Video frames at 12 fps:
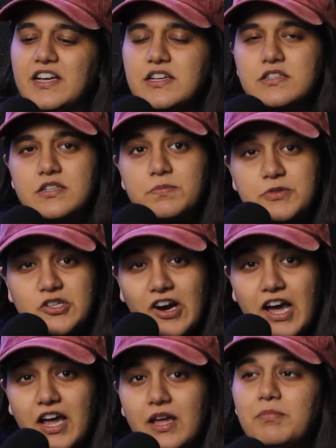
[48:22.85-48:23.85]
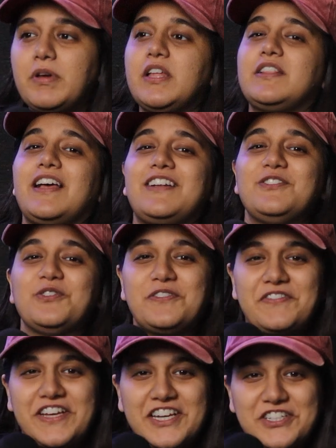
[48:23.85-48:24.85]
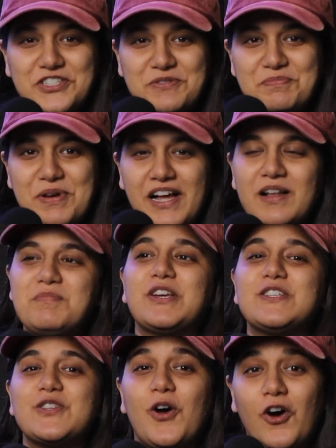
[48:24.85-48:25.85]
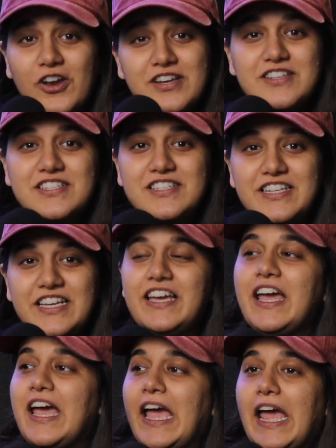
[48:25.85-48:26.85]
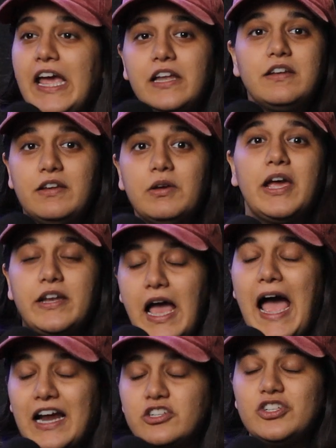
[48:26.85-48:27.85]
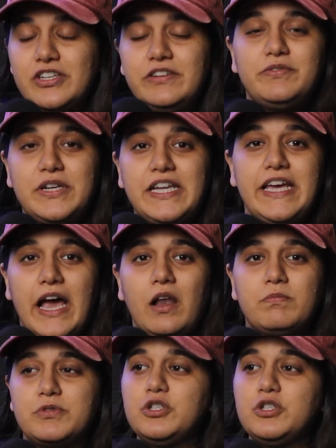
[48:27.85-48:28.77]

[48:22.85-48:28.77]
subscribe, hit that notification bell because honestly, it actually really helps.